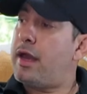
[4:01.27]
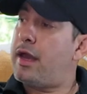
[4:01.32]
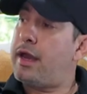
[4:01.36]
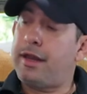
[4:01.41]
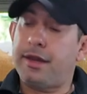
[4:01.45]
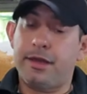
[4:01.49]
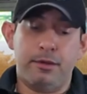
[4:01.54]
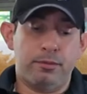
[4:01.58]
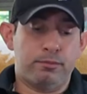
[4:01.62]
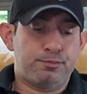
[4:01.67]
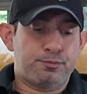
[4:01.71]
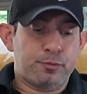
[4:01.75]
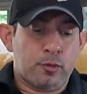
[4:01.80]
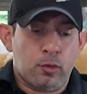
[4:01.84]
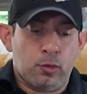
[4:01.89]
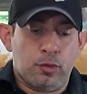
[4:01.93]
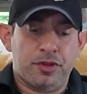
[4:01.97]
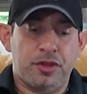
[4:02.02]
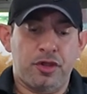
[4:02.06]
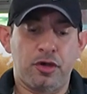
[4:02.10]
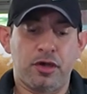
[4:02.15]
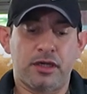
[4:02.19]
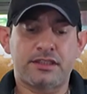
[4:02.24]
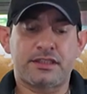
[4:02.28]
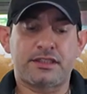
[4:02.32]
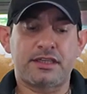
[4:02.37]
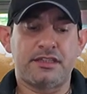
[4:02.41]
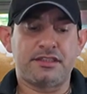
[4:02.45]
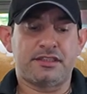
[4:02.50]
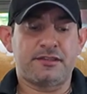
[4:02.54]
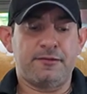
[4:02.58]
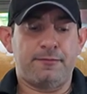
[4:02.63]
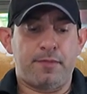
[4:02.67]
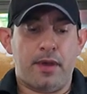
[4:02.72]
Eddie, with your
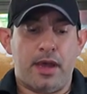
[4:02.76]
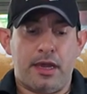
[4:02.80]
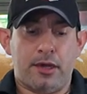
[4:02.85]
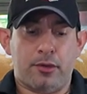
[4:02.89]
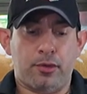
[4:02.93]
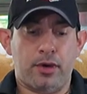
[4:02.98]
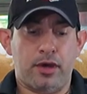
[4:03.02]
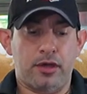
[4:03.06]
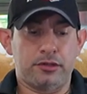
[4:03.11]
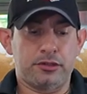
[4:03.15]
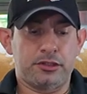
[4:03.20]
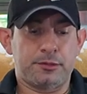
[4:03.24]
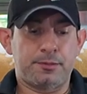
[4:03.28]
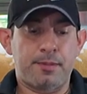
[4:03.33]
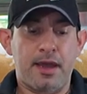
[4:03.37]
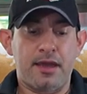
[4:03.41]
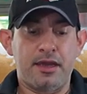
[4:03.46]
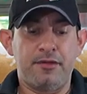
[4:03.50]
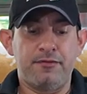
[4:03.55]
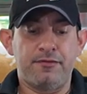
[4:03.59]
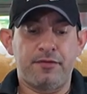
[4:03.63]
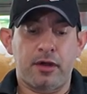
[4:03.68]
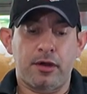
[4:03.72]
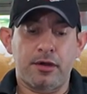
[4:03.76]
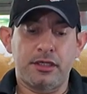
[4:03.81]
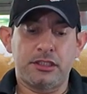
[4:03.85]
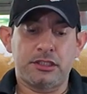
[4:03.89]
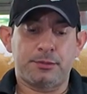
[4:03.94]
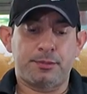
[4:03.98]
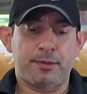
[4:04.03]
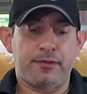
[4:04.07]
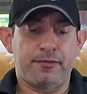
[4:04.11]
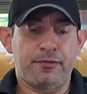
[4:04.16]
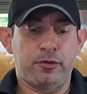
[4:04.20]
extensive background spanning
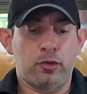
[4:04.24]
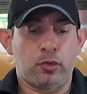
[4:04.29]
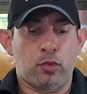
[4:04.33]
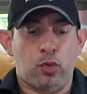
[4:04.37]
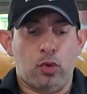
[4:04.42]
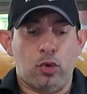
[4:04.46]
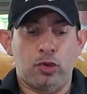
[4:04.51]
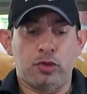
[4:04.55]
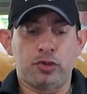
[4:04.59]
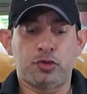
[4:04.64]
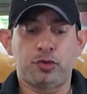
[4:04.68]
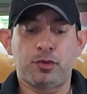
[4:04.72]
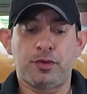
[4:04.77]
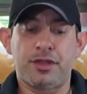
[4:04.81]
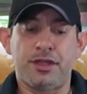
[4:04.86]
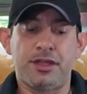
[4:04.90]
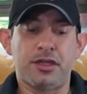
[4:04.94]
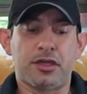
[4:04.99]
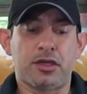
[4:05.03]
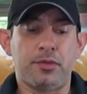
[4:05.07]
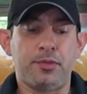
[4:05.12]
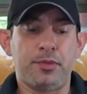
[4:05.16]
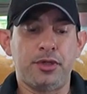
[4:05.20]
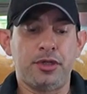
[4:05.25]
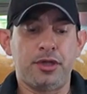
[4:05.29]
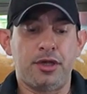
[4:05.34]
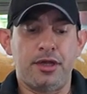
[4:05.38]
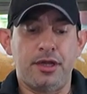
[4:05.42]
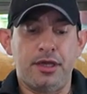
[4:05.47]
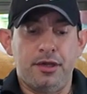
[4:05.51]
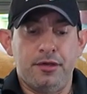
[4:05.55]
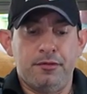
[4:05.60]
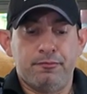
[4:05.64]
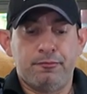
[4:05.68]
various pivotal roles within the
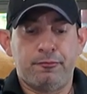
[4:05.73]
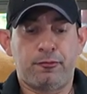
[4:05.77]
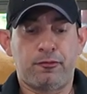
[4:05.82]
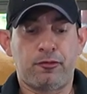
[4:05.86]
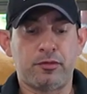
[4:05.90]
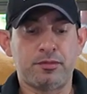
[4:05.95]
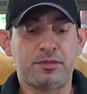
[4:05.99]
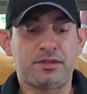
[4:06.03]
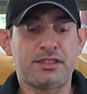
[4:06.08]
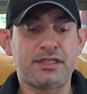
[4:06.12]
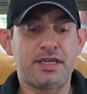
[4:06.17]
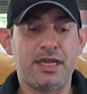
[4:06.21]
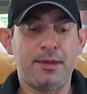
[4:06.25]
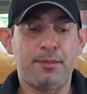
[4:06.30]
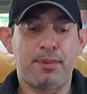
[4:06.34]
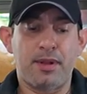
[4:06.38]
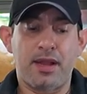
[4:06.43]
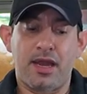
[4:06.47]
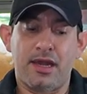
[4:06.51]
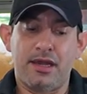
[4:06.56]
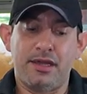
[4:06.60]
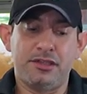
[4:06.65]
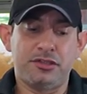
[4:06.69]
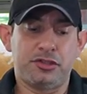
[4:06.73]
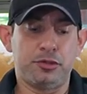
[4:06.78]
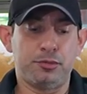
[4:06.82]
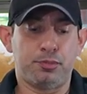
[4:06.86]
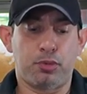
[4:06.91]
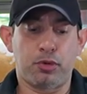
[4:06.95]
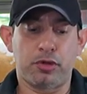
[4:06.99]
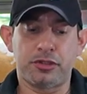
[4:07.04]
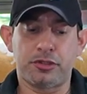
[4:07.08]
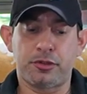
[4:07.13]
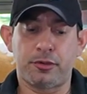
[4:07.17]
community, from city planning to
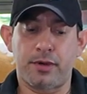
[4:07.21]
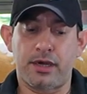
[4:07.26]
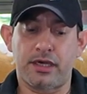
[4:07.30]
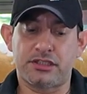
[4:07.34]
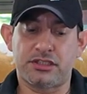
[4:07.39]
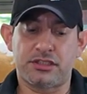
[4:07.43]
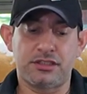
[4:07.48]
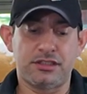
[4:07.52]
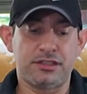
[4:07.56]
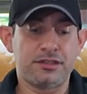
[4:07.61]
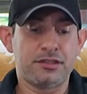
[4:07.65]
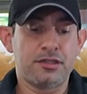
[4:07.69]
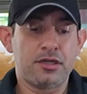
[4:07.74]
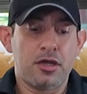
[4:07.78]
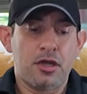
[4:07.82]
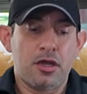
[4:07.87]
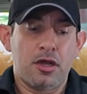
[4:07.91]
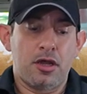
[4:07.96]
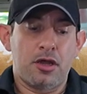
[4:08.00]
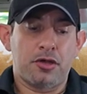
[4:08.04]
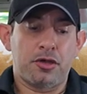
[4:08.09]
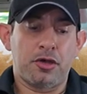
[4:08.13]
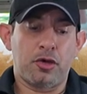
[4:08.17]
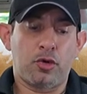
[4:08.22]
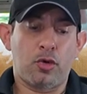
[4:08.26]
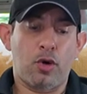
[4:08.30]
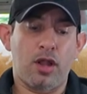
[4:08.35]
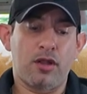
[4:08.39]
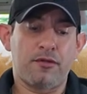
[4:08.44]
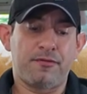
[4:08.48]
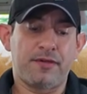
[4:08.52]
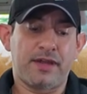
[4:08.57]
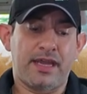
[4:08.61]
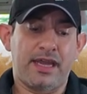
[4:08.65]
port direction, your
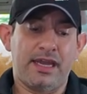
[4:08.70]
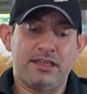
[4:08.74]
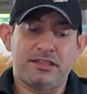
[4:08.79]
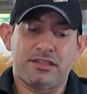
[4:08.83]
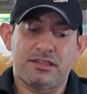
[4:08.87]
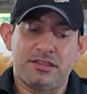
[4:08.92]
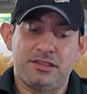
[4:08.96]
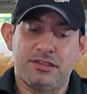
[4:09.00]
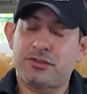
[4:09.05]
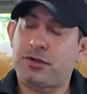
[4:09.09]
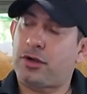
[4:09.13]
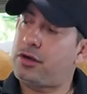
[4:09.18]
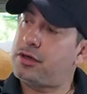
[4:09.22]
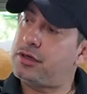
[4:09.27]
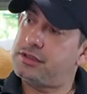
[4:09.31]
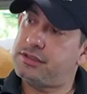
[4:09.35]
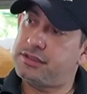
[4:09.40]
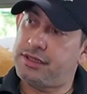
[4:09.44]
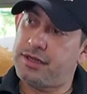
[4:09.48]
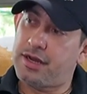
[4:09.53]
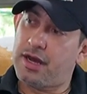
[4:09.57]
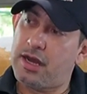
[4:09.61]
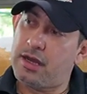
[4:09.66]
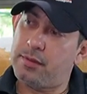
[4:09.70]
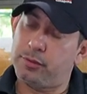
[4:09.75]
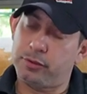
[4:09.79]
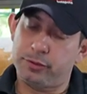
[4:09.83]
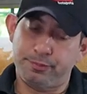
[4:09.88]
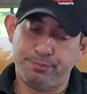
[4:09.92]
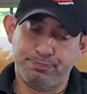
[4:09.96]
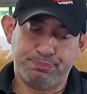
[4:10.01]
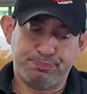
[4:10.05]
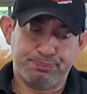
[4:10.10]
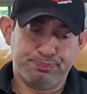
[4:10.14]
qualifications are
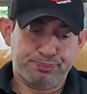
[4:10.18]
undeniable.